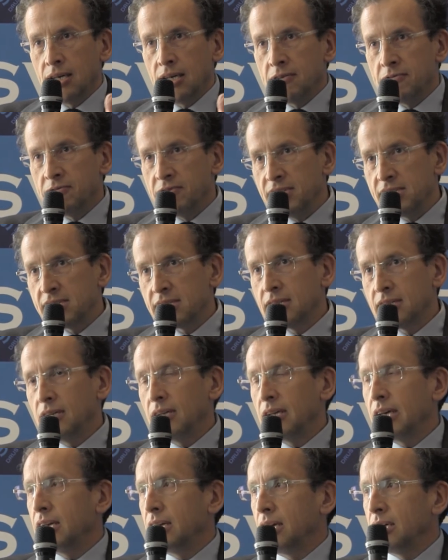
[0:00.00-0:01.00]

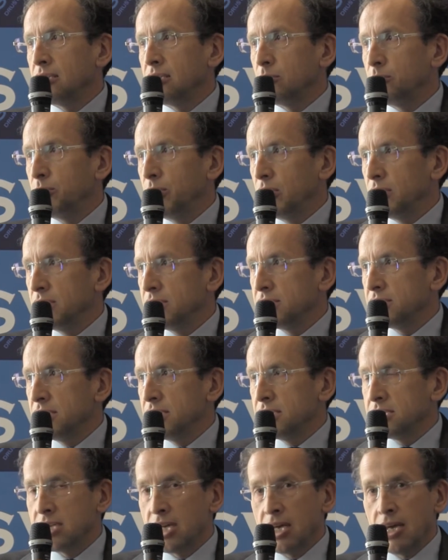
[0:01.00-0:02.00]
fiscal and other
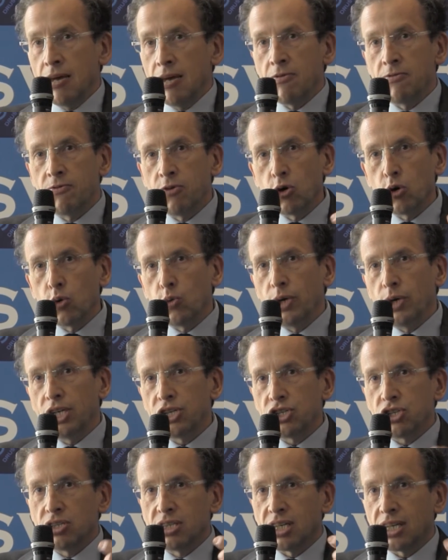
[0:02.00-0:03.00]
policies for
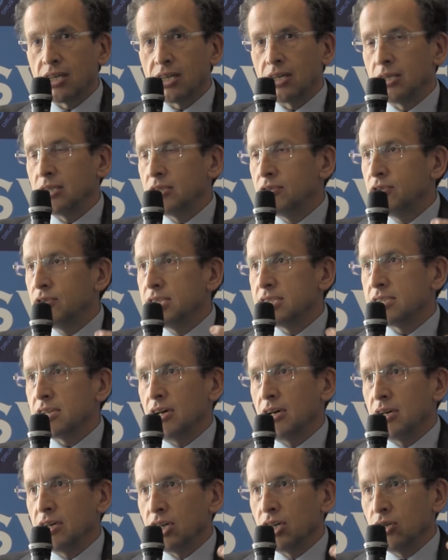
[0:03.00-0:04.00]
which the countries
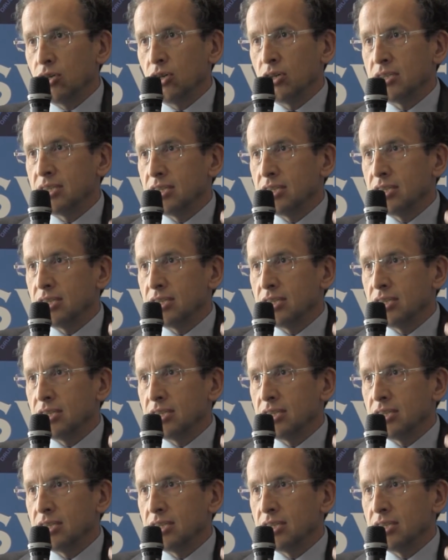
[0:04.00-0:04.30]
are not